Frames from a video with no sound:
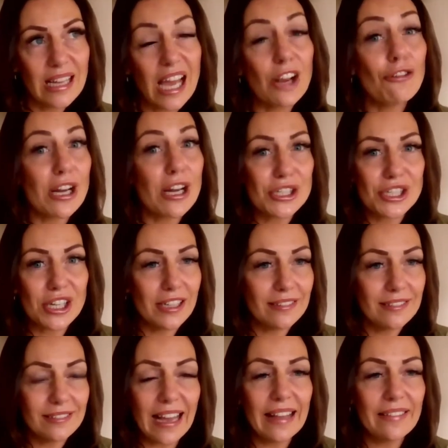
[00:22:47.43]

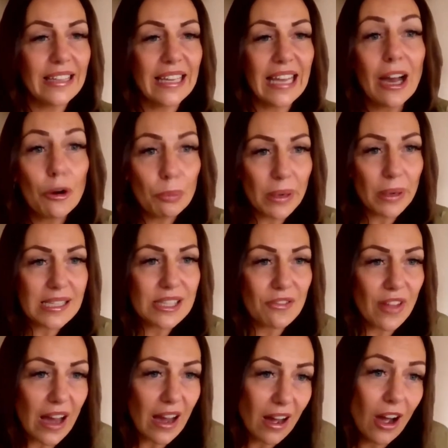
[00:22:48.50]
aggression and the outburst of
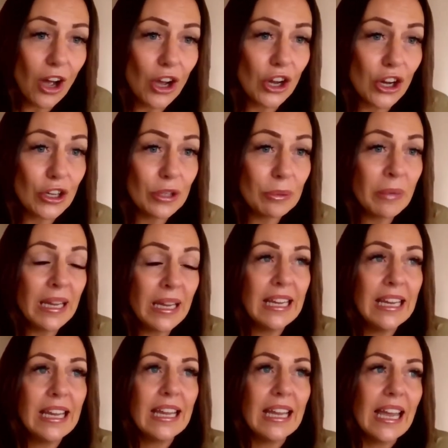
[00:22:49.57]
that at home,
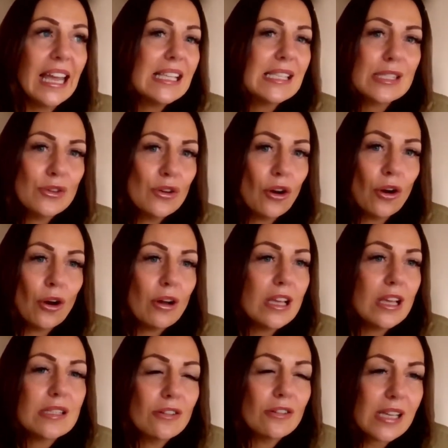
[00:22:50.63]
it's
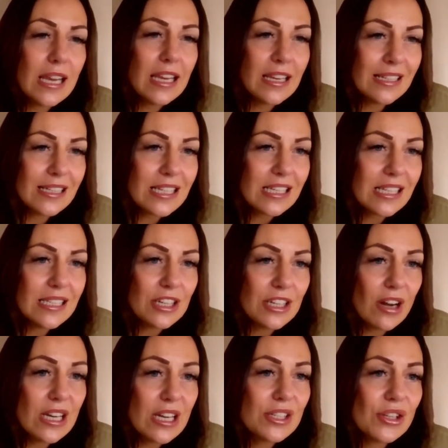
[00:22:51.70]
not taken into
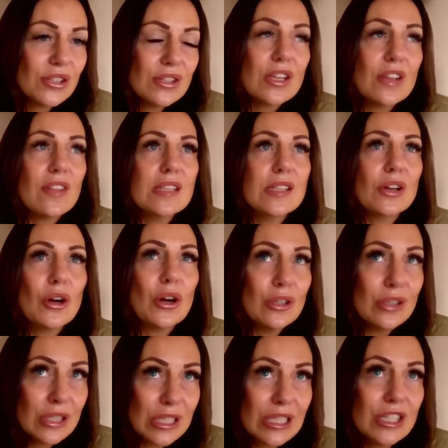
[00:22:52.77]
consideration. So there's a
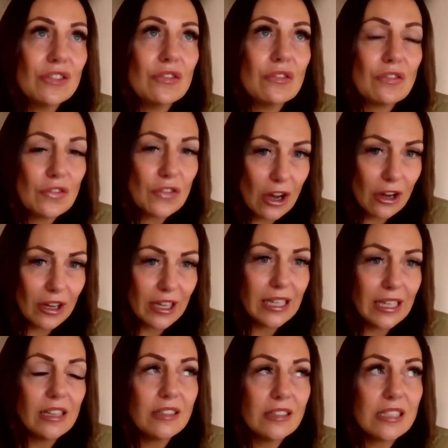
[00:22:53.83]
constant
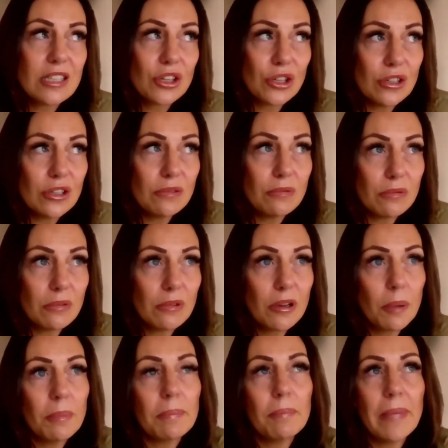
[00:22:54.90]
fight to
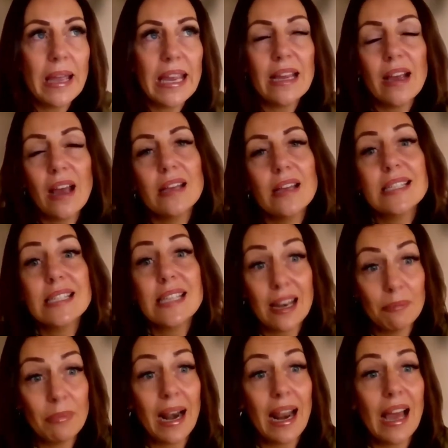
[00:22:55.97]
make her
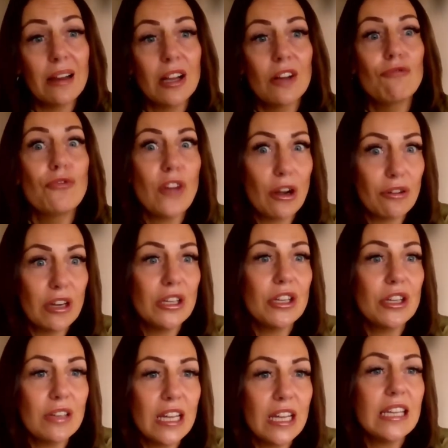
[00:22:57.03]
SEN plan very
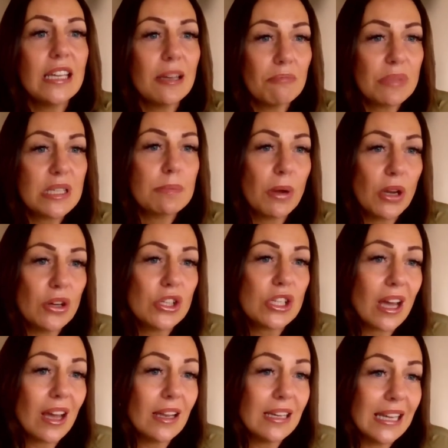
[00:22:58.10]
unique and bespoke to
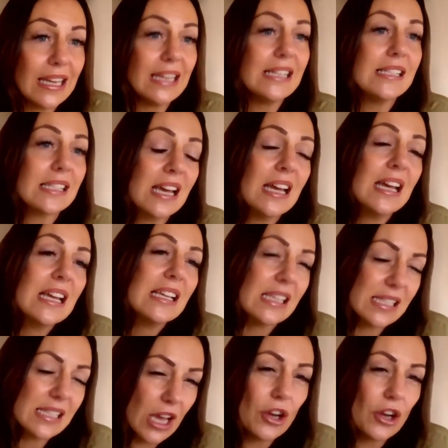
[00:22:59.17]
her needs,
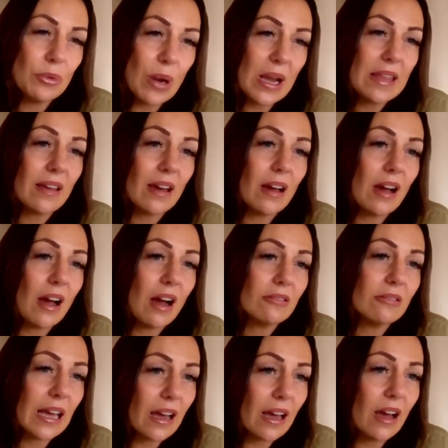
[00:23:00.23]
because that's the only way that
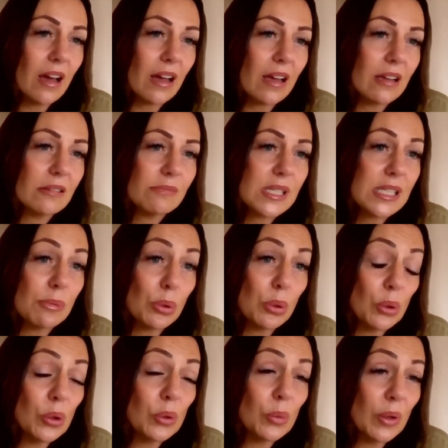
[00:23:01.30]
I'll get her
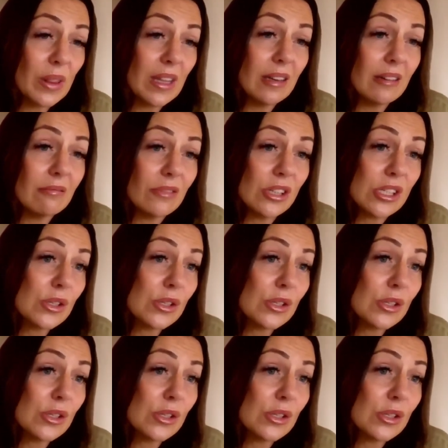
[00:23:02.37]
support within the